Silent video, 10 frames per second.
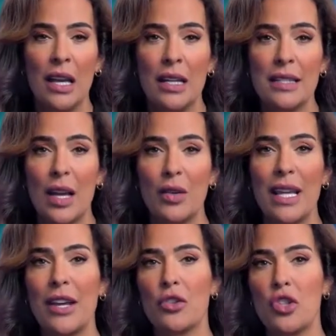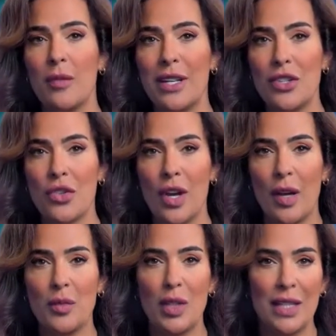Saudi Energy Minister
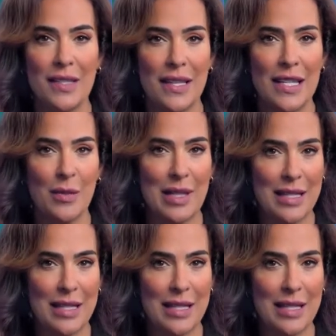Abdulaziz bin